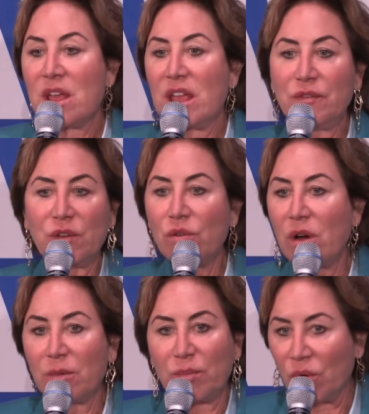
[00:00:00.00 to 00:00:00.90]
if you
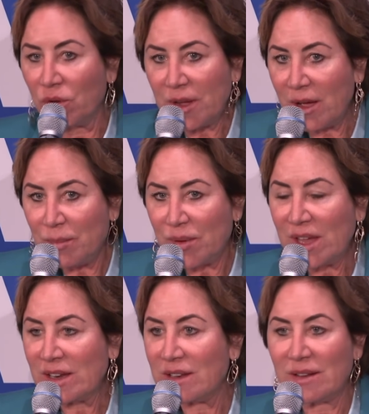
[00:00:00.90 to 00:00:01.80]
are brought up
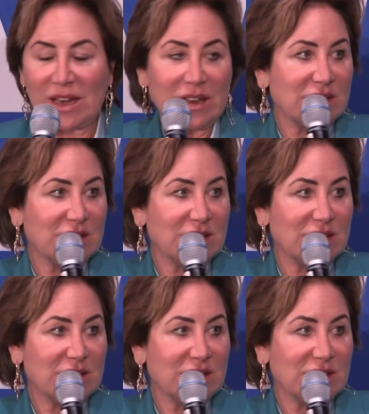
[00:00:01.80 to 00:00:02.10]
in a